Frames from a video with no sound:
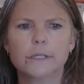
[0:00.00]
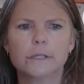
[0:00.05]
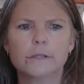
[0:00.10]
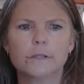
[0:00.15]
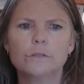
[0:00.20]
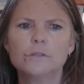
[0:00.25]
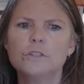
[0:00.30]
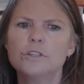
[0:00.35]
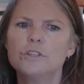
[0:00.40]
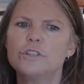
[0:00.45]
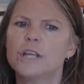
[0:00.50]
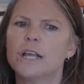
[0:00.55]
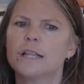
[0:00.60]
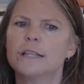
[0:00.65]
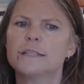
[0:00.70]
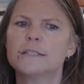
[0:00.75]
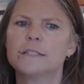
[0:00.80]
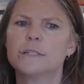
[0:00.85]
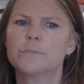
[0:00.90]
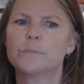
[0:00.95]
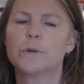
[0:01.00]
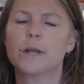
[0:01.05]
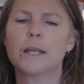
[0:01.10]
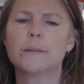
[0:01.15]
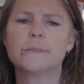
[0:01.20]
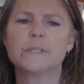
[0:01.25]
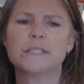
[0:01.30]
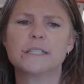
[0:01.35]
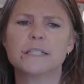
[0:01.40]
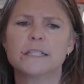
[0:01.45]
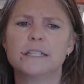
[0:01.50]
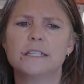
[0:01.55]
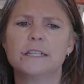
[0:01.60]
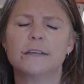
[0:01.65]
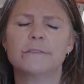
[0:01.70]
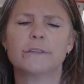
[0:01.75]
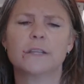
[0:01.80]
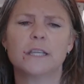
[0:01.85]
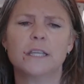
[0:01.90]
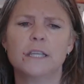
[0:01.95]
Those who challenge the primacy
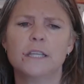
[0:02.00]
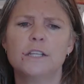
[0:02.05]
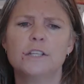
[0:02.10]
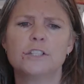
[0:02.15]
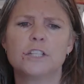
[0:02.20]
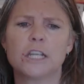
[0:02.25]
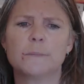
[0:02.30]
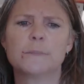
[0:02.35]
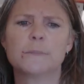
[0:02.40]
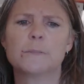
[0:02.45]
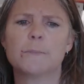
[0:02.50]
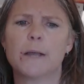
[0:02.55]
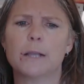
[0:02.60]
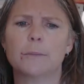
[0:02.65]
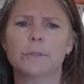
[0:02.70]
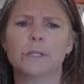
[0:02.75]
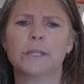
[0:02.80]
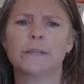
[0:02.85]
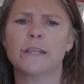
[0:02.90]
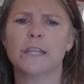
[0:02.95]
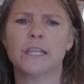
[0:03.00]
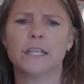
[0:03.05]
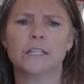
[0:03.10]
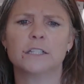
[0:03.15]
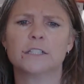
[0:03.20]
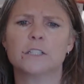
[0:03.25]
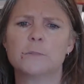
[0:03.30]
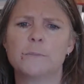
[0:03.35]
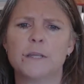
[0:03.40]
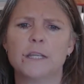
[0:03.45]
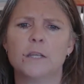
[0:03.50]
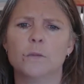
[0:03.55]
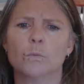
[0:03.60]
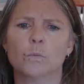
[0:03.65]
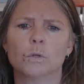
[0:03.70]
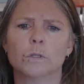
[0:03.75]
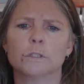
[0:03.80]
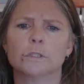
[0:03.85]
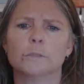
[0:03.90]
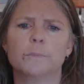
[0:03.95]
of the King James Bible in the English speaking
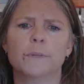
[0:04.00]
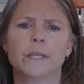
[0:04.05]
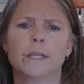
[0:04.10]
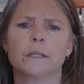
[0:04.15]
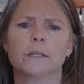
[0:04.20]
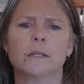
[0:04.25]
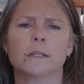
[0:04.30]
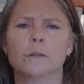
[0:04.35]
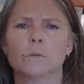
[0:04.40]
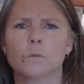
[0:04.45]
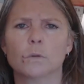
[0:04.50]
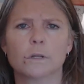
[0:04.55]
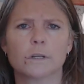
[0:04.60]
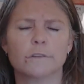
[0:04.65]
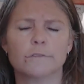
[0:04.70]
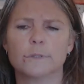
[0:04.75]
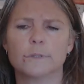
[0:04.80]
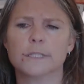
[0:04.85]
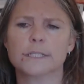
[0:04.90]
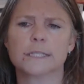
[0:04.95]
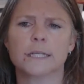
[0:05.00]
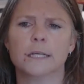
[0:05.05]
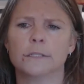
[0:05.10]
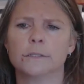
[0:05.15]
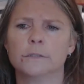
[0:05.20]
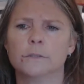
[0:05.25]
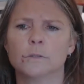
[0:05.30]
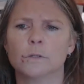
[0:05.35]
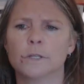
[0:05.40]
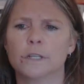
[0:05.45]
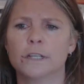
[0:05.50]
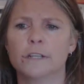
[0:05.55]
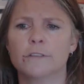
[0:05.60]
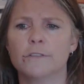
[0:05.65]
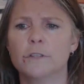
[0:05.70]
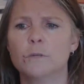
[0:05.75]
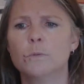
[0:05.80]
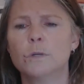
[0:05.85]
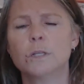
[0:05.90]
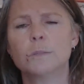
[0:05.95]
world depend on the work of Westcott and Hort. And if
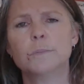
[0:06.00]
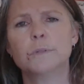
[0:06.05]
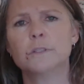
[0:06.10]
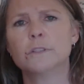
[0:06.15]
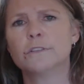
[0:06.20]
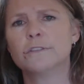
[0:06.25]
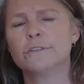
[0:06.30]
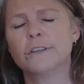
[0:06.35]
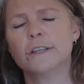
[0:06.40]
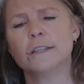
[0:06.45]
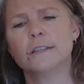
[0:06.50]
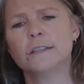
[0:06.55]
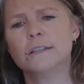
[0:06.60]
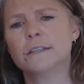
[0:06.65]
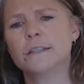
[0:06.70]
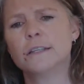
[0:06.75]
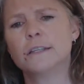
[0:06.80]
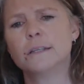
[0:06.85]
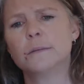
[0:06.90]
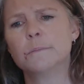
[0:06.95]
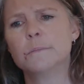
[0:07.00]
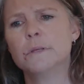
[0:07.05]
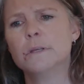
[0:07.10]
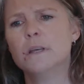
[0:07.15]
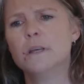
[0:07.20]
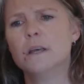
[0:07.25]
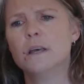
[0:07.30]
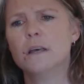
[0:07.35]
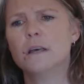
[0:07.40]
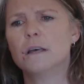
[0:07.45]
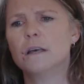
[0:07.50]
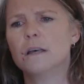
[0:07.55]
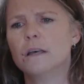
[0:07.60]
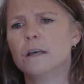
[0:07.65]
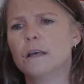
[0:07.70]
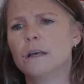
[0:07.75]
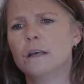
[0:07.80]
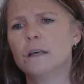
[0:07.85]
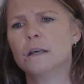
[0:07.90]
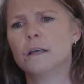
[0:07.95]
you want to put your faith in them
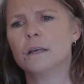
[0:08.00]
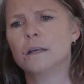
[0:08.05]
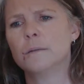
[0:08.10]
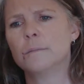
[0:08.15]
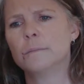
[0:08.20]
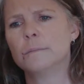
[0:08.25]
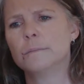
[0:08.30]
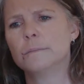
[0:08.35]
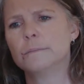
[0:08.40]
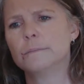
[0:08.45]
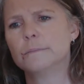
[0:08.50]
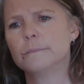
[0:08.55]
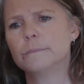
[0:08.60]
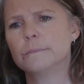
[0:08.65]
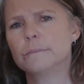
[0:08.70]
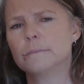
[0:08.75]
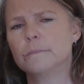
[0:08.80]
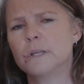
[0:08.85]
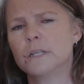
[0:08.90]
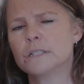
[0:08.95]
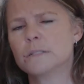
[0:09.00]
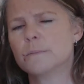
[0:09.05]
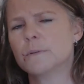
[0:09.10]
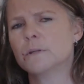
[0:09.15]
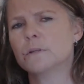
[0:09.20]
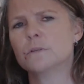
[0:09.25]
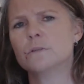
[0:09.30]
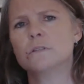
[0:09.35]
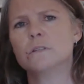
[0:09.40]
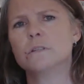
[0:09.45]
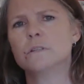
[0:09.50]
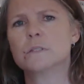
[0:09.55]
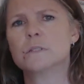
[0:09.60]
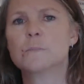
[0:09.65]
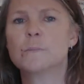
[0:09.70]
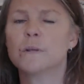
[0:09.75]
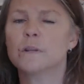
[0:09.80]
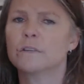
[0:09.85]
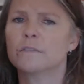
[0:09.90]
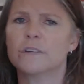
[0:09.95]
um, as opposed to the
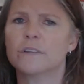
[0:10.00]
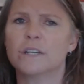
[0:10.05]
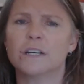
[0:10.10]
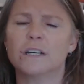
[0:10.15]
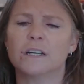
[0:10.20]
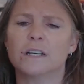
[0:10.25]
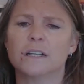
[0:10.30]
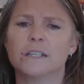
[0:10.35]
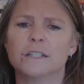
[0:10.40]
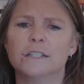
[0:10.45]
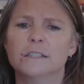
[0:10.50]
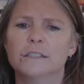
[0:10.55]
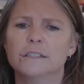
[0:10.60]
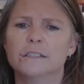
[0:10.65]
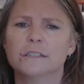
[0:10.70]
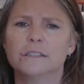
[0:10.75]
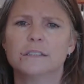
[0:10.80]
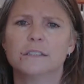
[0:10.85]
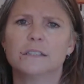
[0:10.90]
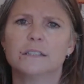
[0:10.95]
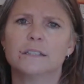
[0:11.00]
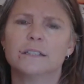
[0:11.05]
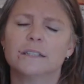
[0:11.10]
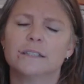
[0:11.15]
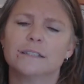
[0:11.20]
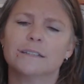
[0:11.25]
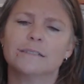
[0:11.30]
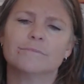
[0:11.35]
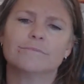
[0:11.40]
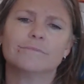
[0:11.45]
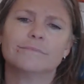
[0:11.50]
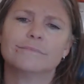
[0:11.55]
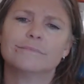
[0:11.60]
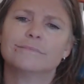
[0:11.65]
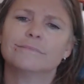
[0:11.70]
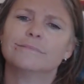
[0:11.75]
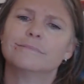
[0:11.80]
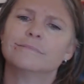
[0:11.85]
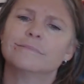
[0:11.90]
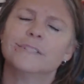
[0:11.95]
Spirit of God, then,
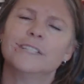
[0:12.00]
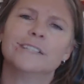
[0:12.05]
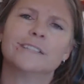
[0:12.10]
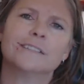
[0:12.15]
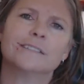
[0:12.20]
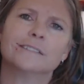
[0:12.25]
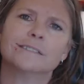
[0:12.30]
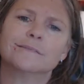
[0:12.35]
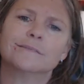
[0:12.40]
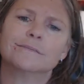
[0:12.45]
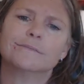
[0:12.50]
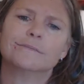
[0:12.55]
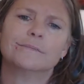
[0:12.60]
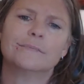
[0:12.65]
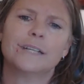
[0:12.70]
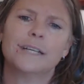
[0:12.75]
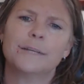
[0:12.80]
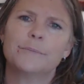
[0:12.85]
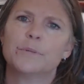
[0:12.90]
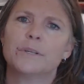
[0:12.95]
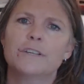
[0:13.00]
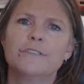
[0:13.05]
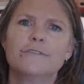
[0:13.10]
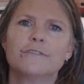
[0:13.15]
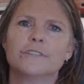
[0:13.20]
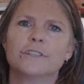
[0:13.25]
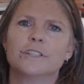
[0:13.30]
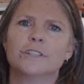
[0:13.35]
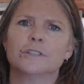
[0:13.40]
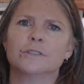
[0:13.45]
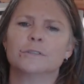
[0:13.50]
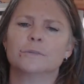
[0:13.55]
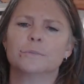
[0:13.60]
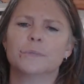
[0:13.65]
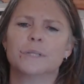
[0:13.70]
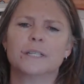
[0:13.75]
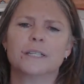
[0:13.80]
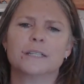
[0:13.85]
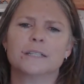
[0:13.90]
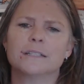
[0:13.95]
you know, I pray for you
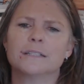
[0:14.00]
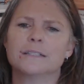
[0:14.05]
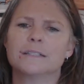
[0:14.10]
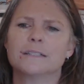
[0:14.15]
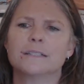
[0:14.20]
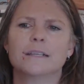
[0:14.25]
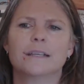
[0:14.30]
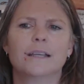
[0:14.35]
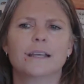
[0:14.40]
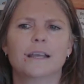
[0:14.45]
because